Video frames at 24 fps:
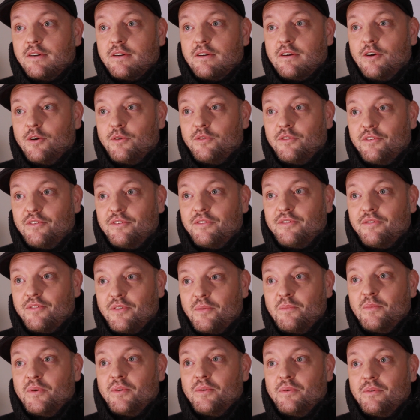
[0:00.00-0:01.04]
coats
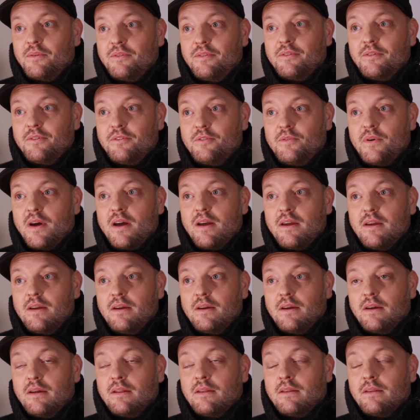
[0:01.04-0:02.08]
from you to try,
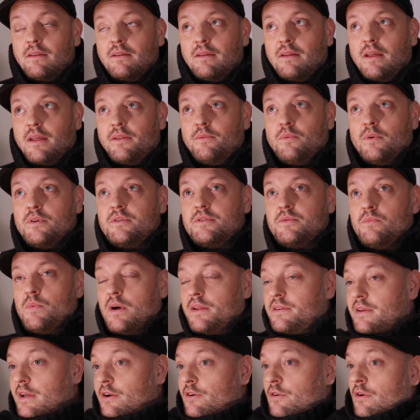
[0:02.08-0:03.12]
and that was
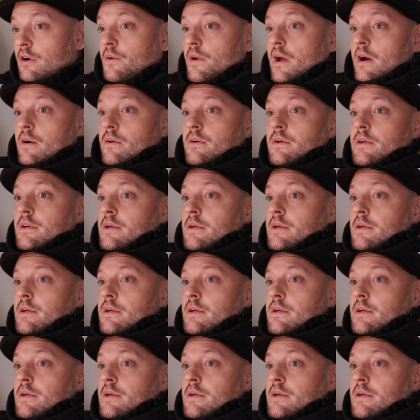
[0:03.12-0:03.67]
1 year ago now.